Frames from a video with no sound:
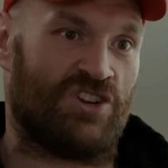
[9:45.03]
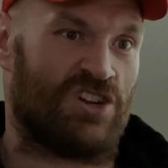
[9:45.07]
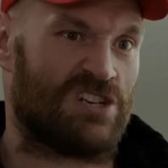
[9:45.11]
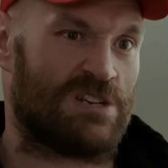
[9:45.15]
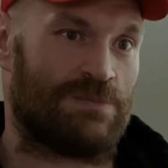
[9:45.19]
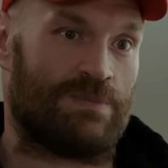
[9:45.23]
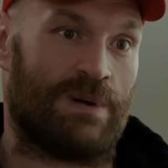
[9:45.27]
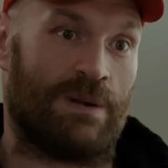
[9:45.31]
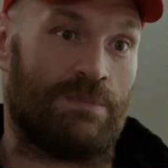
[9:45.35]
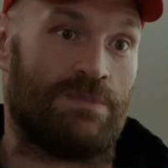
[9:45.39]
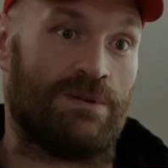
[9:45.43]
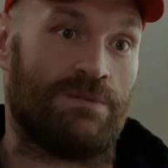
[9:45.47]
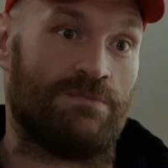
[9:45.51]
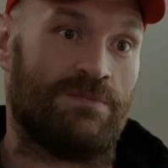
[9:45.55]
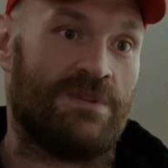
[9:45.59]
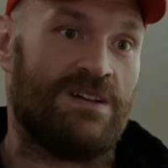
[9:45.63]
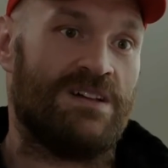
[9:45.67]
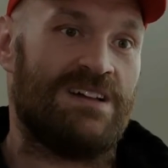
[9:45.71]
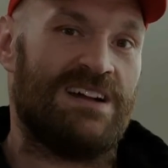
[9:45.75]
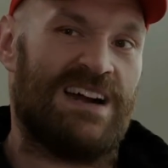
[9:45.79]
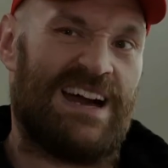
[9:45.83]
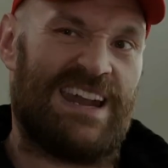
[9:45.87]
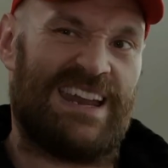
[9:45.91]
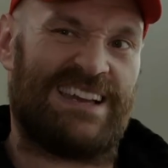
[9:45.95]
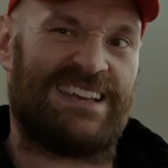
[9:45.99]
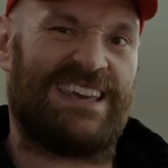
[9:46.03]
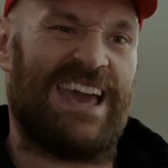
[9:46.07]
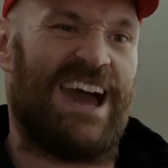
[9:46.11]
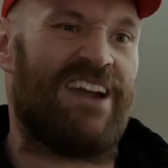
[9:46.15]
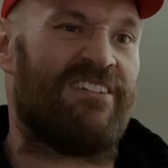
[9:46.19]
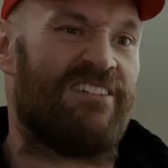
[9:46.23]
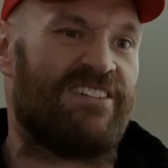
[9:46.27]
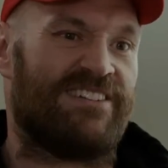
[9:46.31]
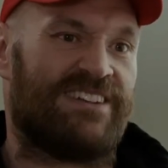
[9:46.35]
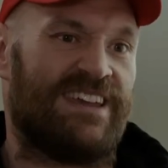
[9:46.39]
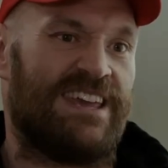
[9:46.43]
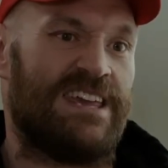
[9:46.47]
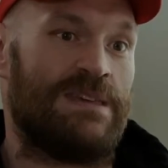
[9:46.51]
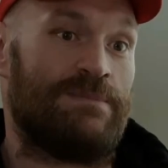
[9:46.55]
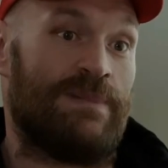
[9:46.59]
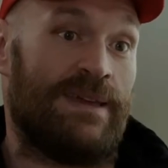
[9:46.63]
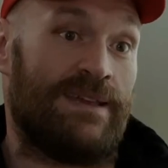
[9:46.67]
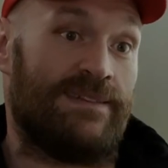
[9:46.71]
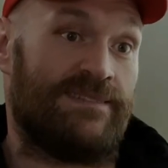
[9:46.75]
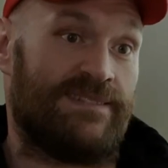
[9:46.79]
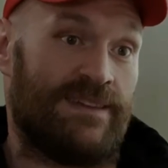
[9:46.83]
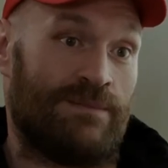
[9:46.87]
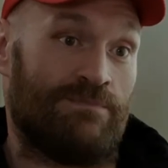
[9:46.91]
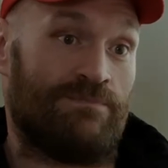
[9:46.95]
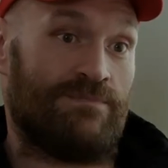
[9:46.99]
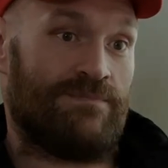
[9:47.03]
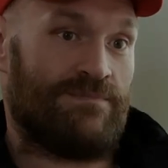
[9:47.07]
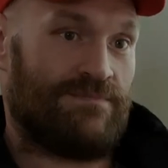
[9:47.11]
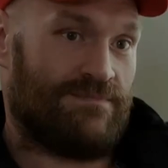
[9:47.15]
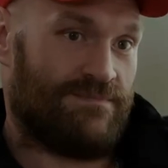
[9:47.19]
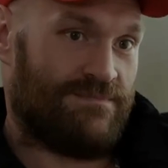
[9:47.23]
not a problem. So I guarantee he beats him.